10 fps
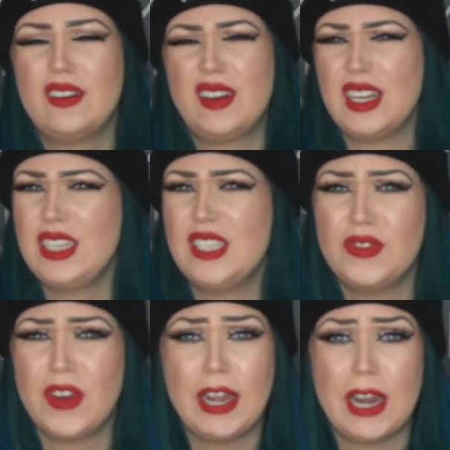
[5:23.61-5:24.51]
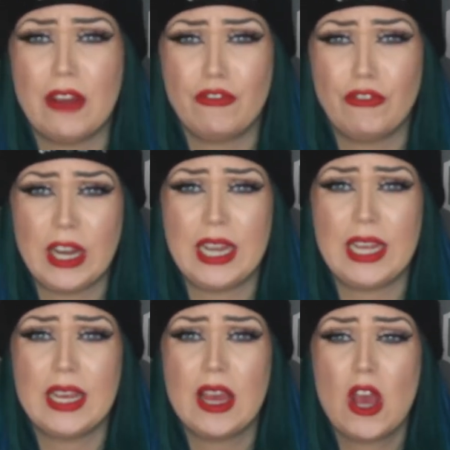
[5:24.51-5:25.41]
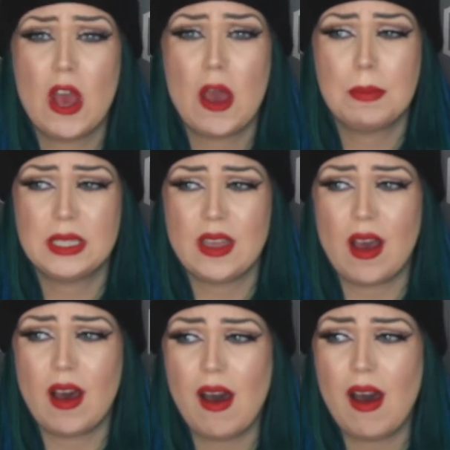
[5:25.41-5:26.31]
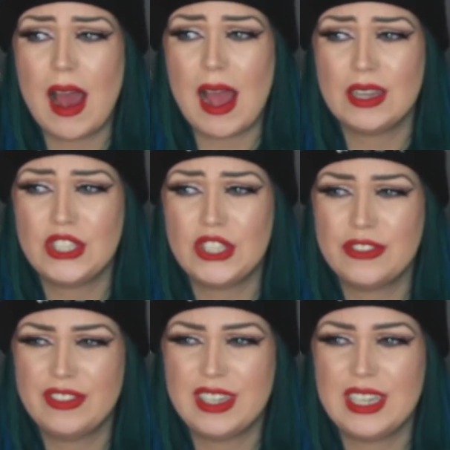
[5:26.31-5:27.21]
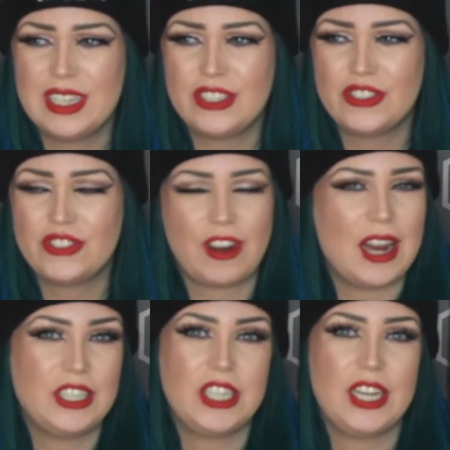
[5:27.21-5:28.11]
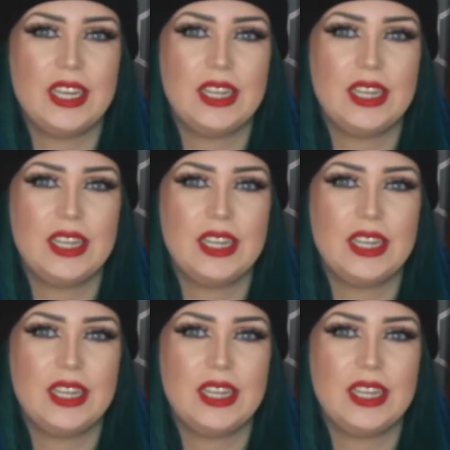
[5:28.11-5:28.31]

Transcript: I just find that really bizarre and just really trashy.